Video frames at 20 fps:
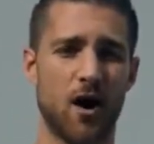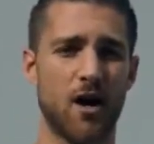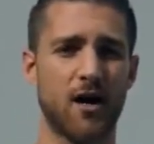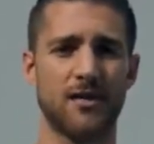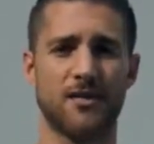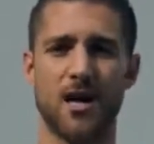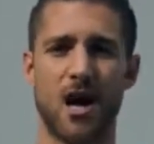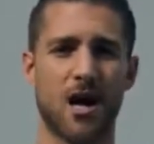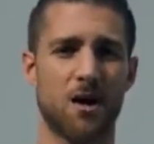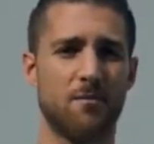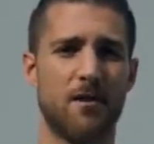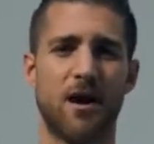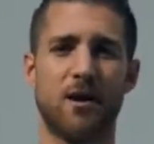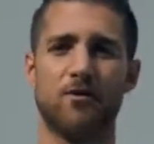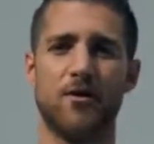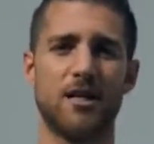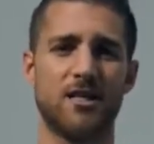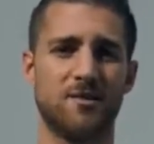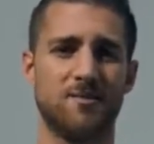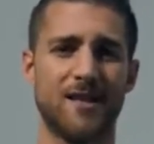I'm going to talk about
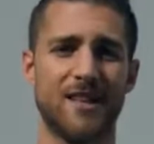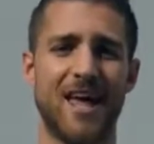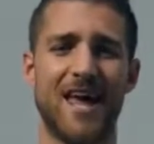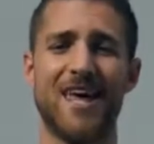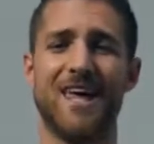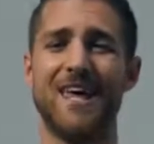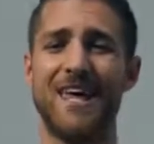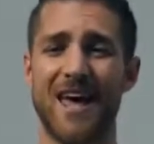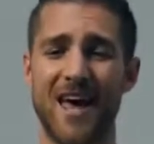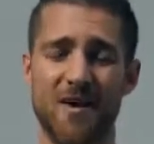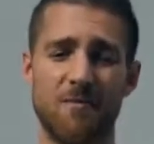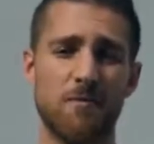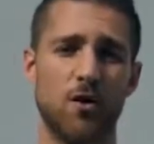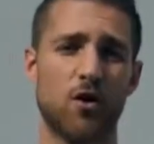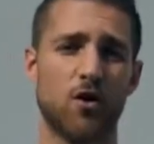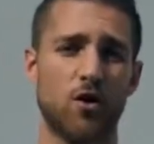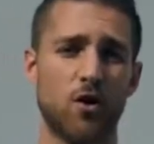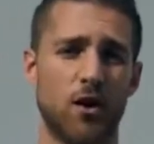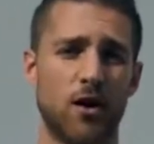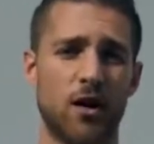a regimen that he gave
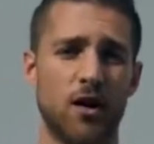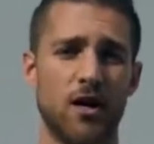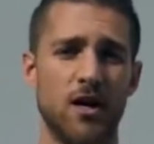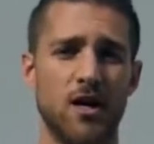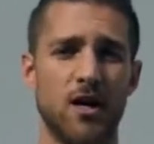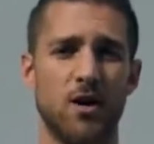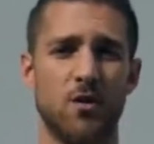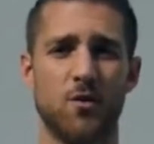me earlier,